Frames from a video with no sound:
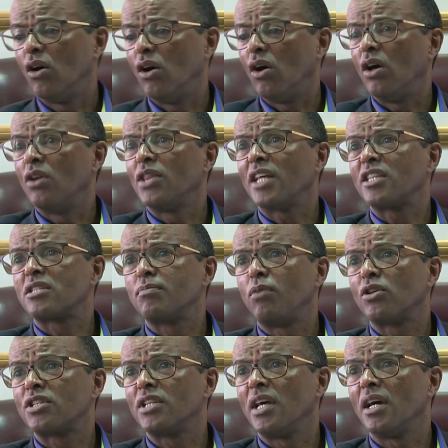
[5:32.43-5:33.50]
on that
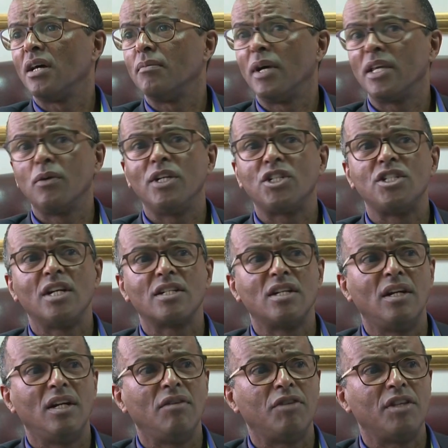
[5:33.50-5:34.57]
spot there, by the way, she
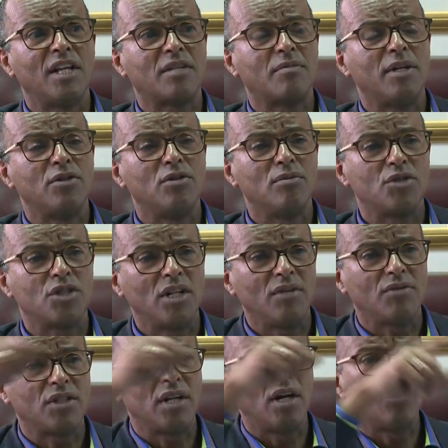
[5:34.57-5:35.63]
doesn't live in that bedroom, she
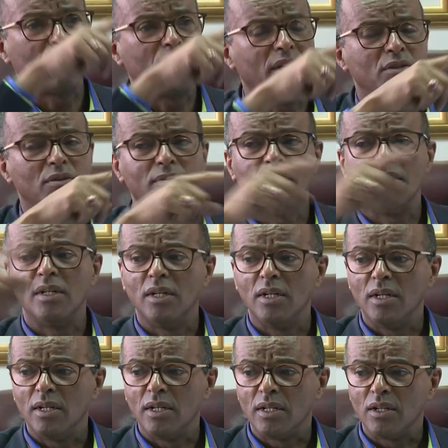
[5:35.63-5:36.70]
lives in her own bedroom.
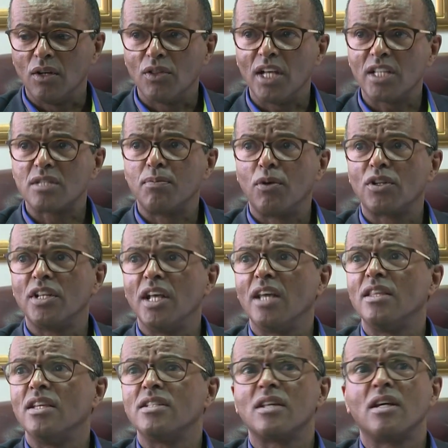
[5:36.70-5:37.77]
That spot there,
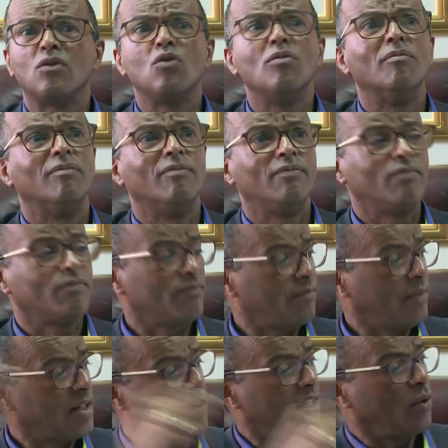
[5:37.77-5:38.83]
there's a room.
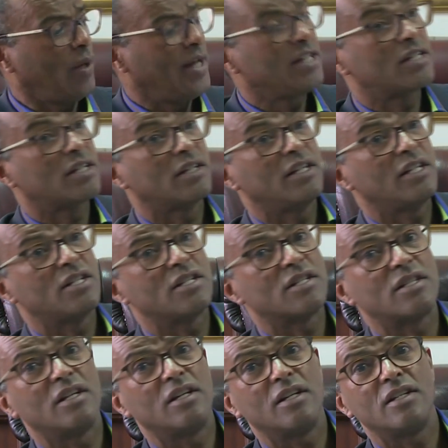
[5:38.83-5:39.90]
And they went, this is
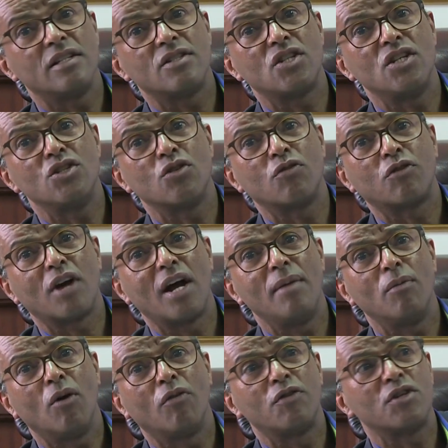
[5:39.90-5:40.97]
the scenes of
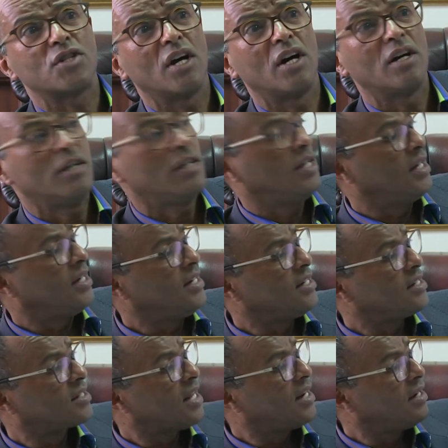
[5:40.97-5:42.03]
crime officer
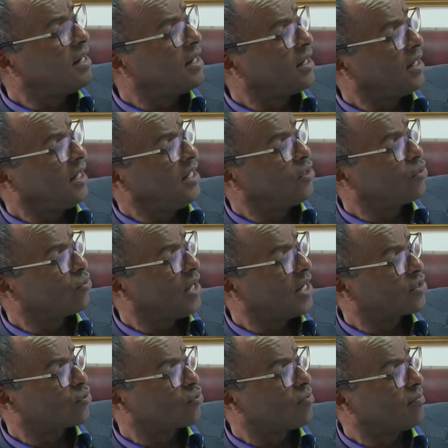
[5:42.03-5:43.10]
descending into
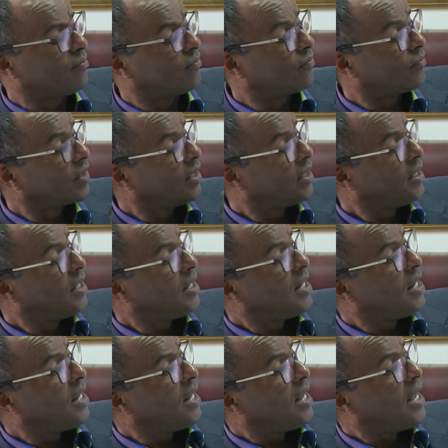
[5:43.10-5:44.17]
that room.
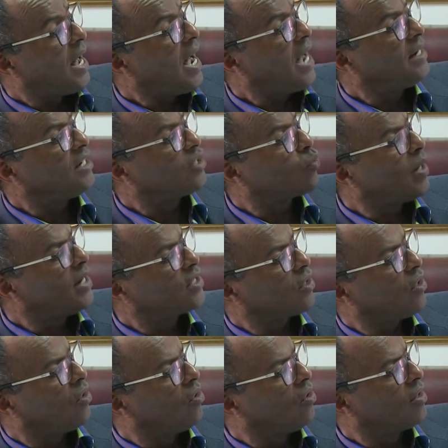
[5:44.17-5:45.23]
And it went
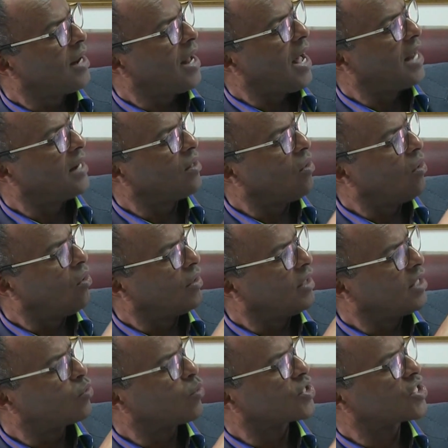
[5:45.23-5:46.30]
on and on.
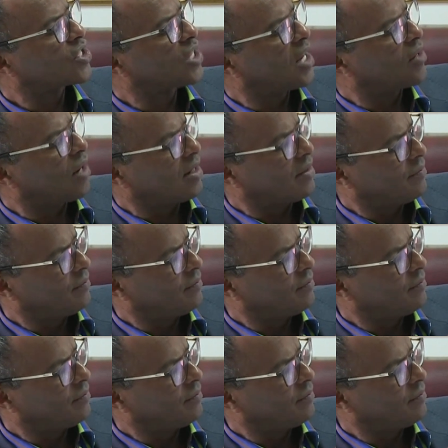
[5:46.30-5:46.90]
It was thorough.